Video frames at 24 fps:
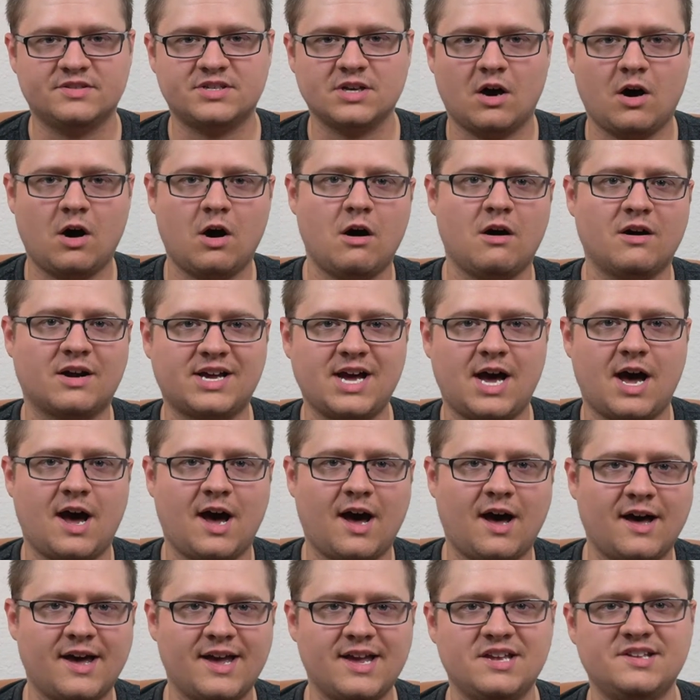There's all
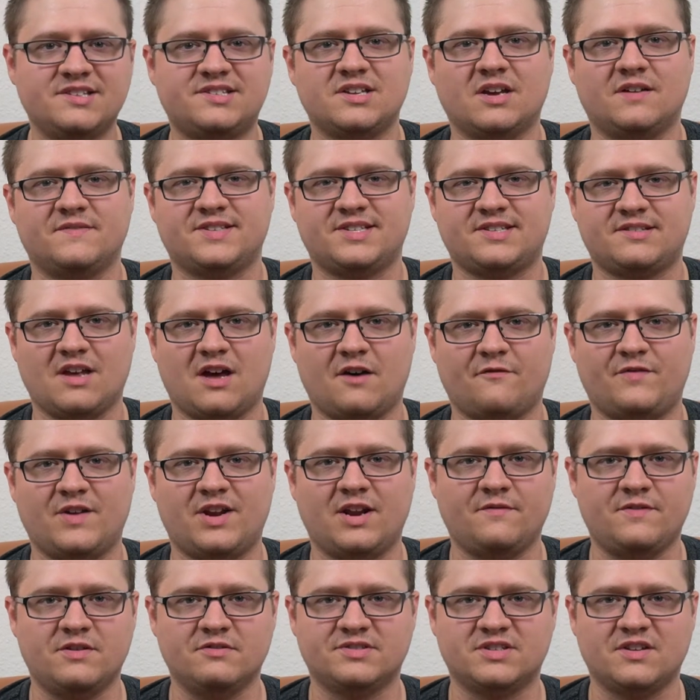kinds of
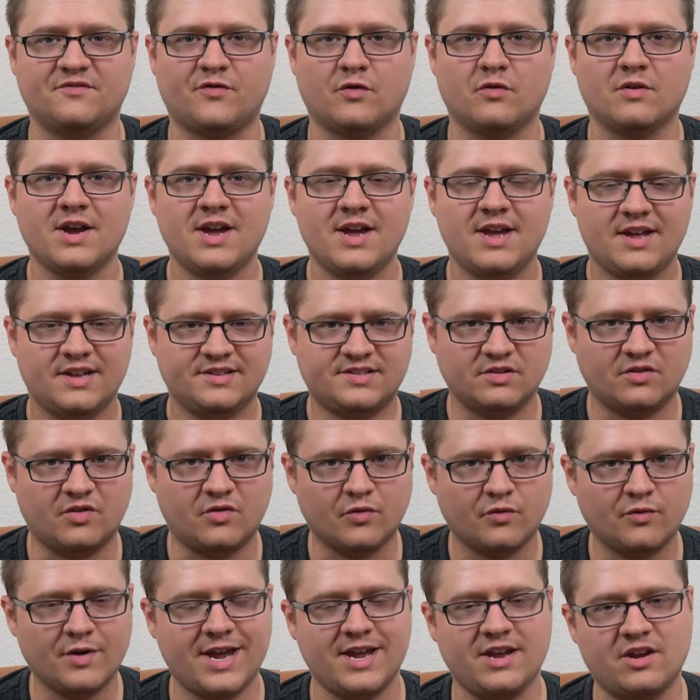stuff that I've used it for. It's
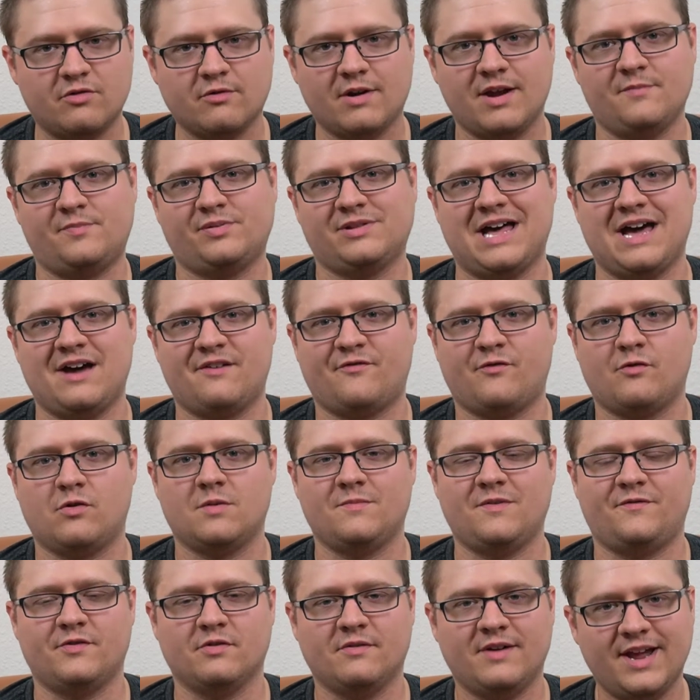a great, great
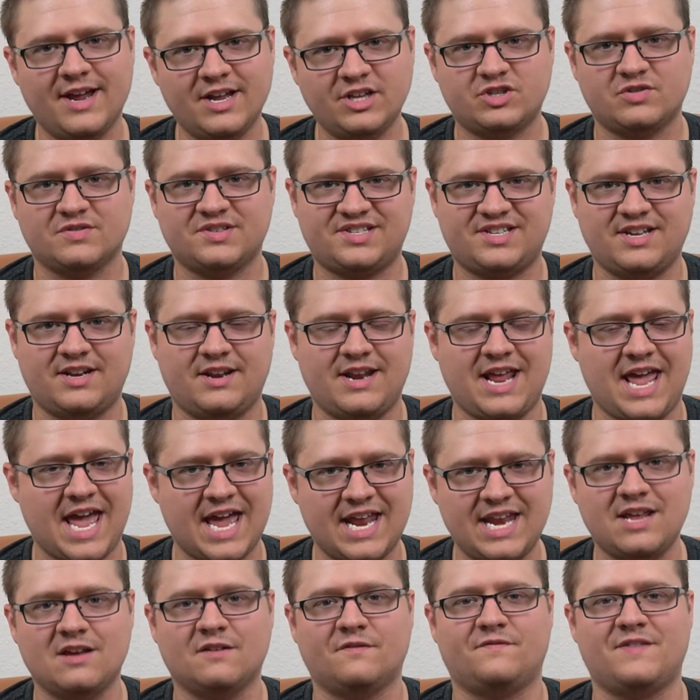platform. If you're interested in
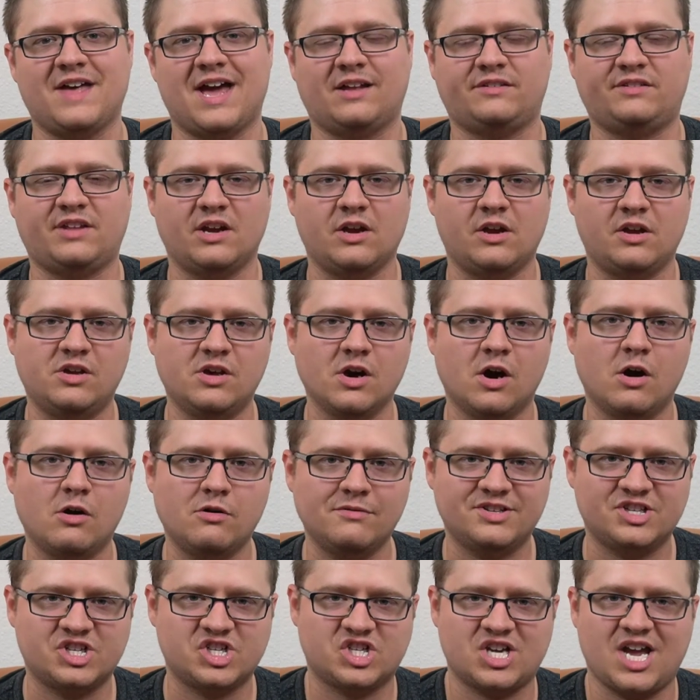any of that, then
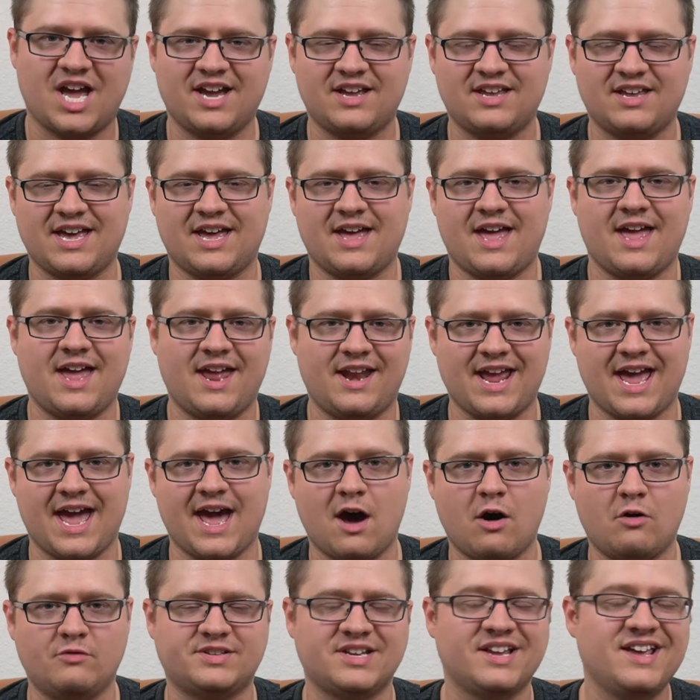go check it
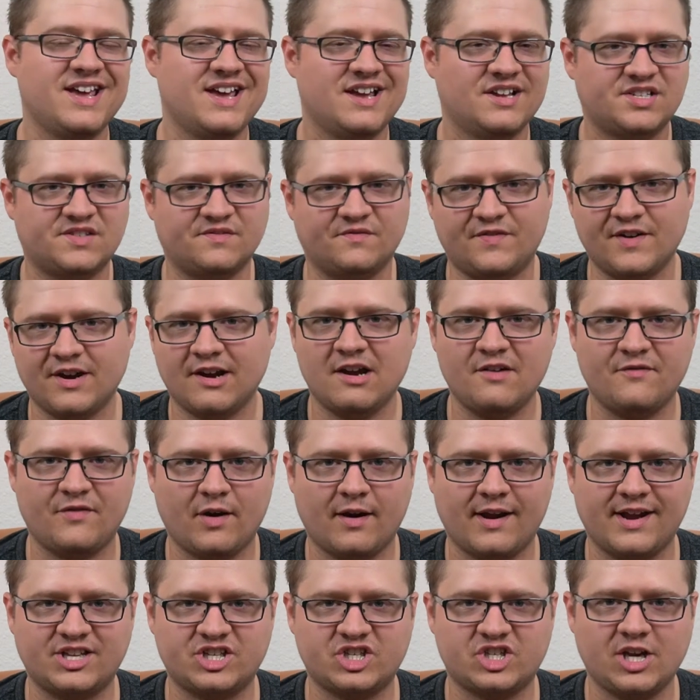out. It's very,
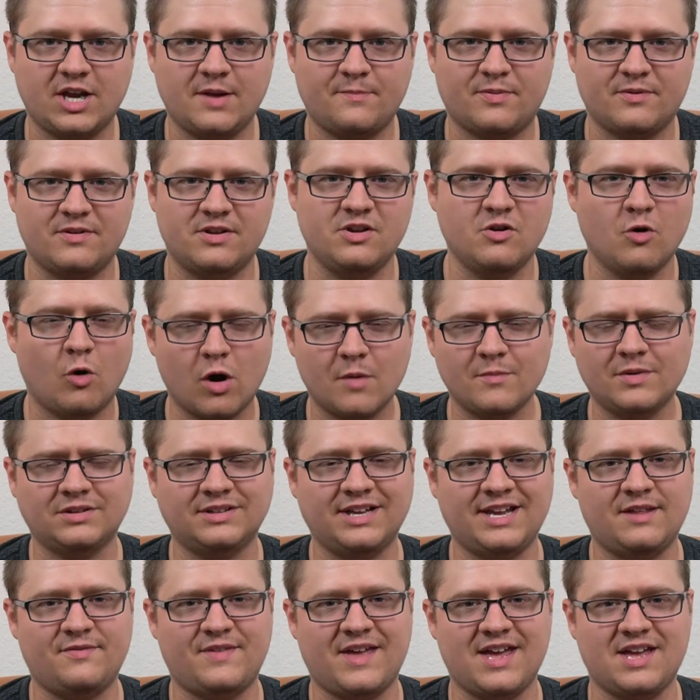very cheap.
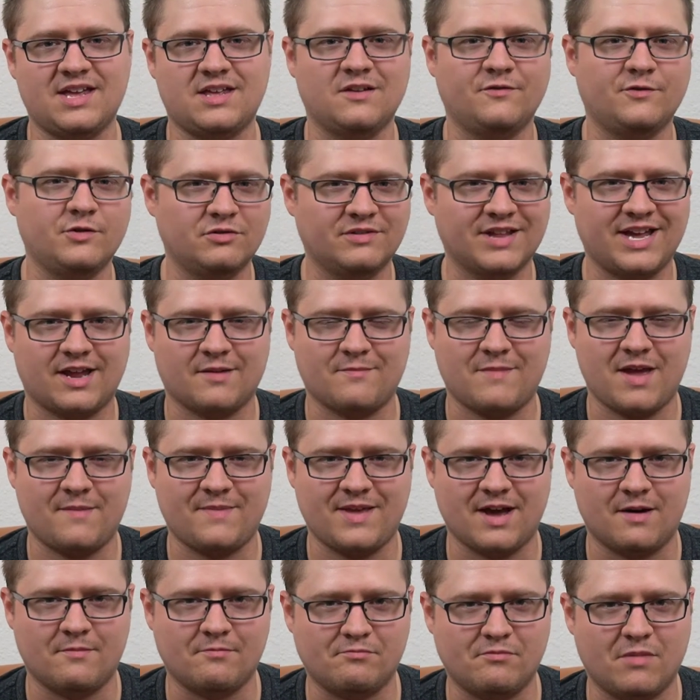Normally, they give you like
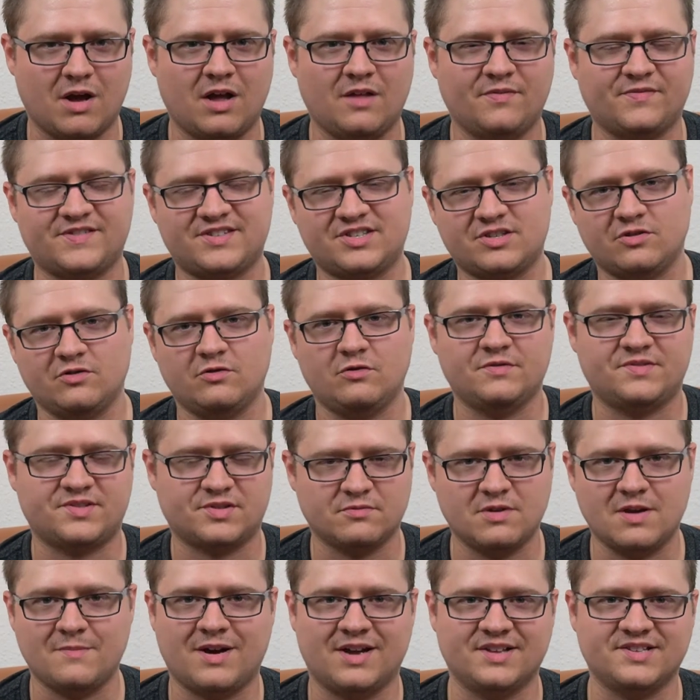maybe a month,
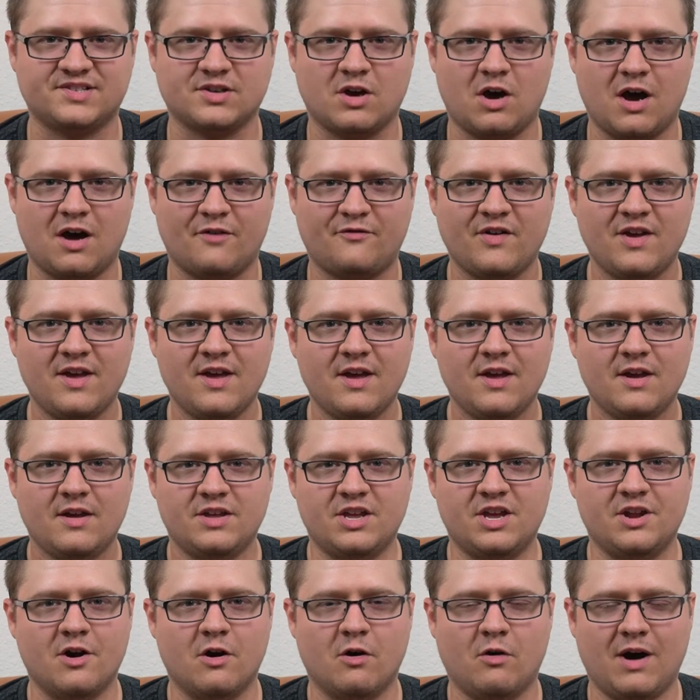2-3 months off,
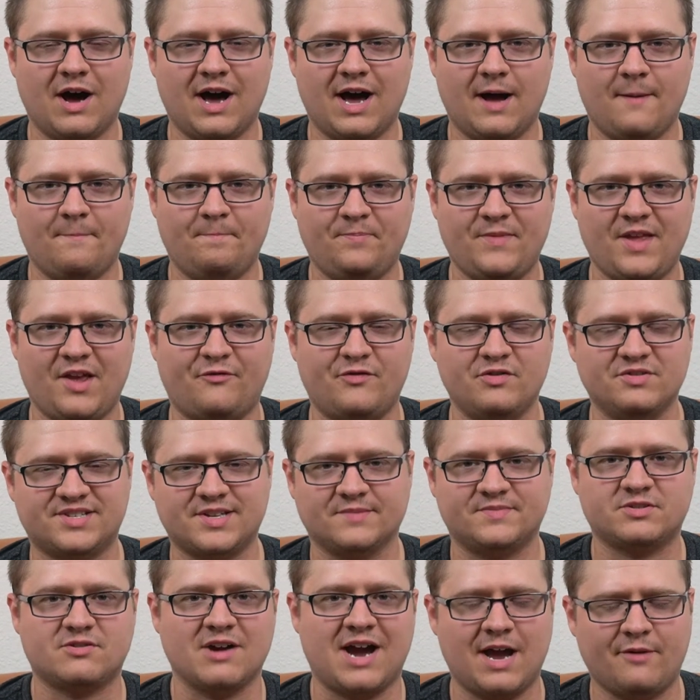if
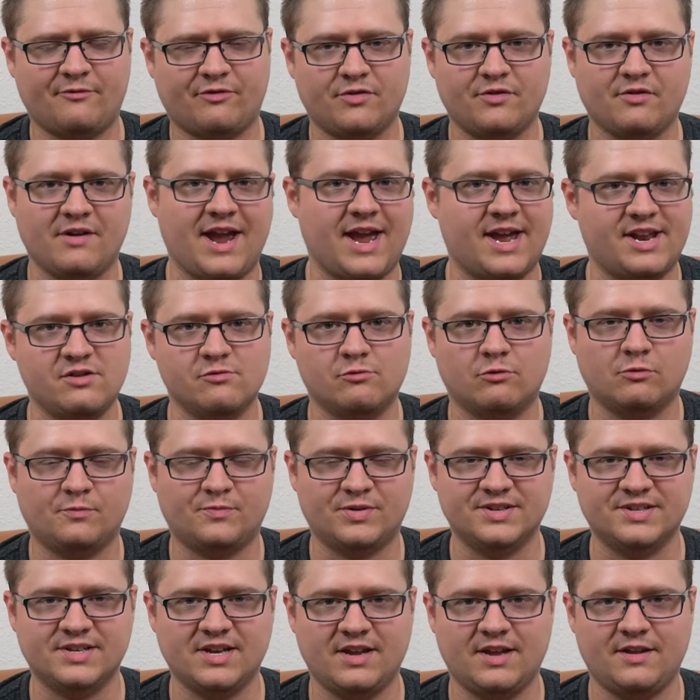you subscribe for their
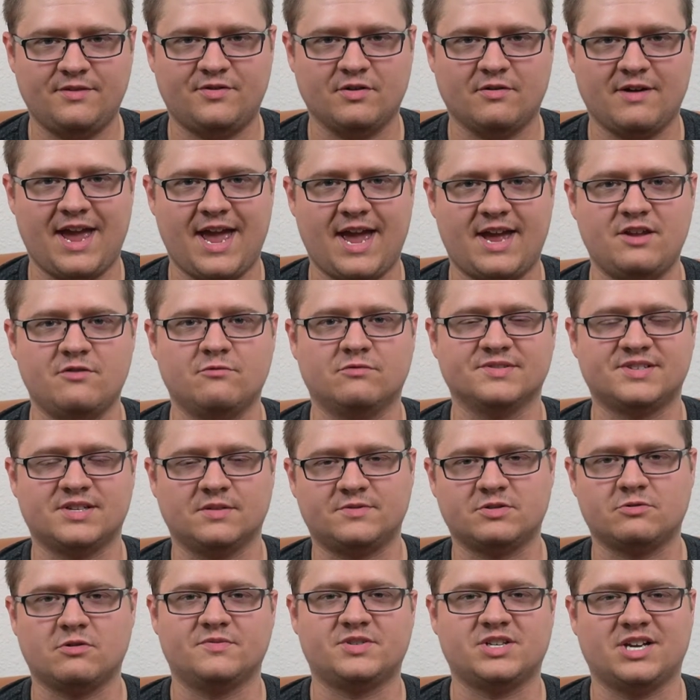annual
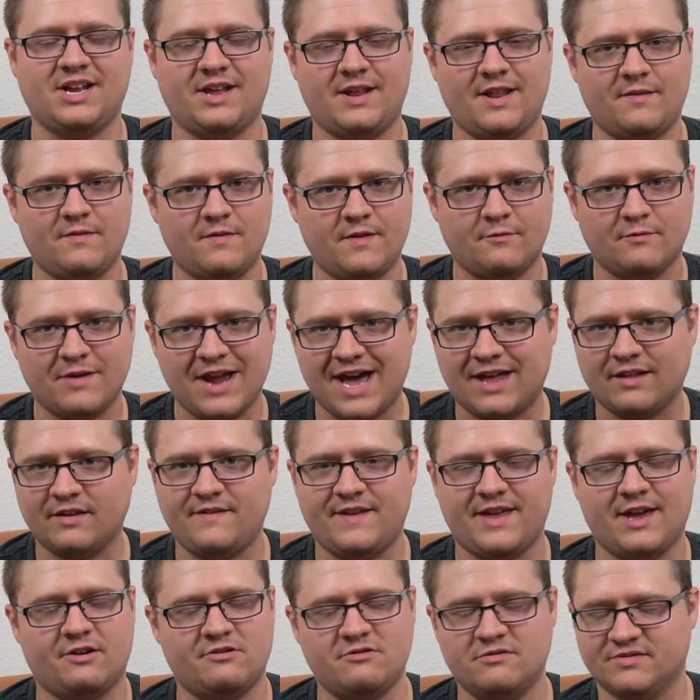subscription. And in
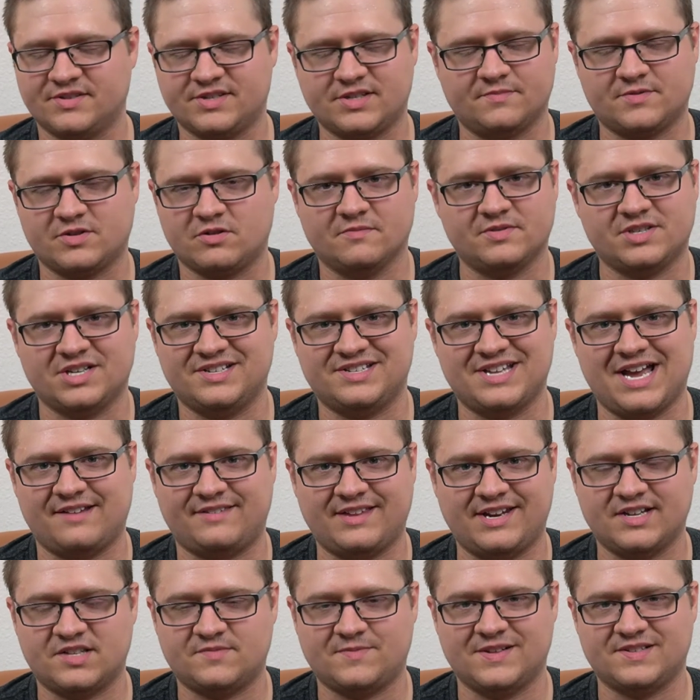reality, the annual subscription is
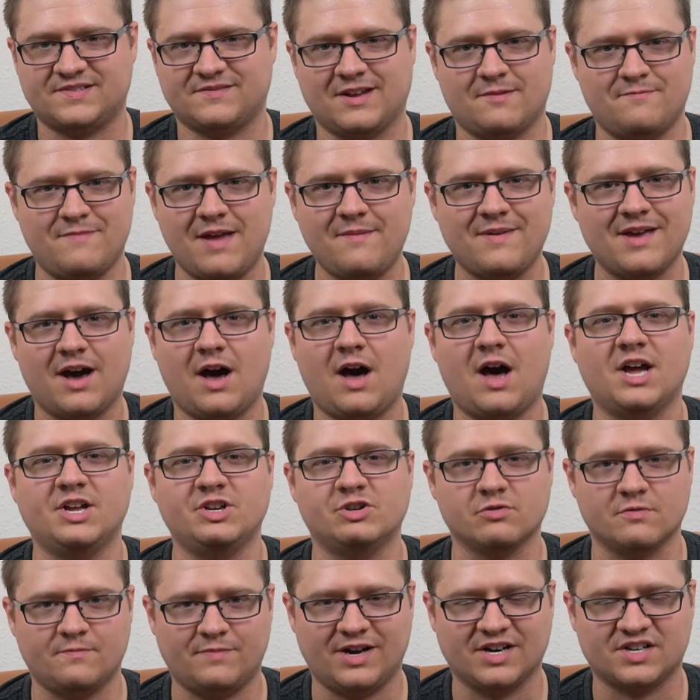not that expensive, like maybe
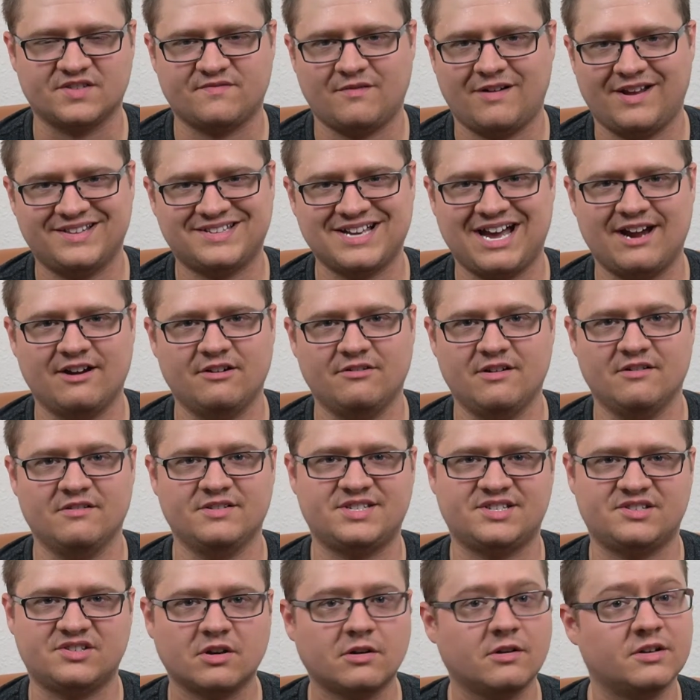$100 for an entire
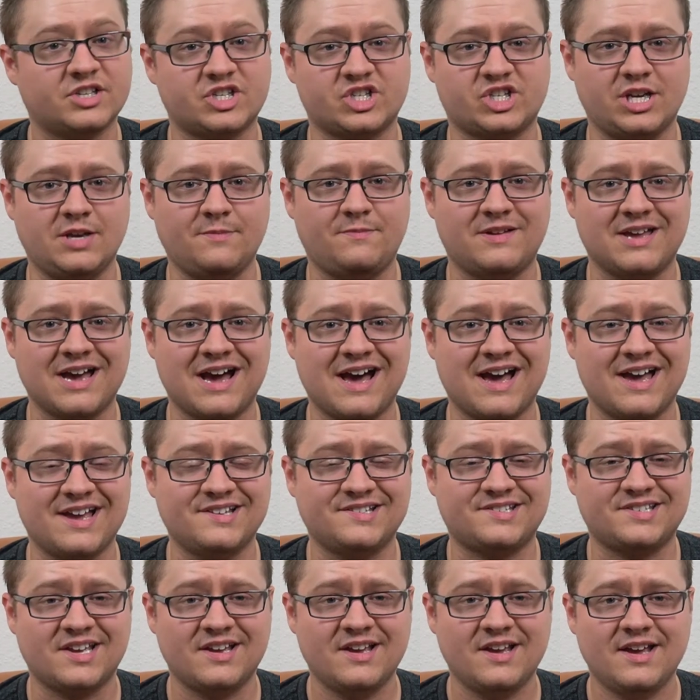year. It's dirt cheap,
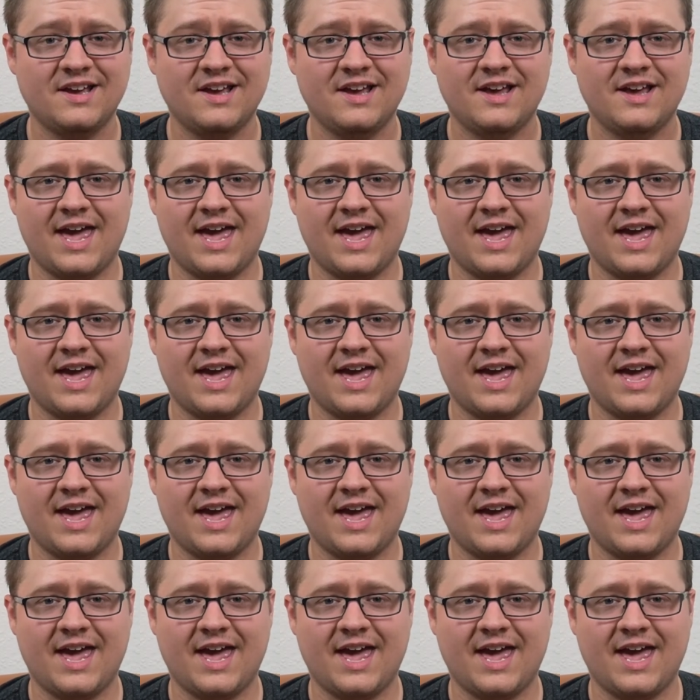guys.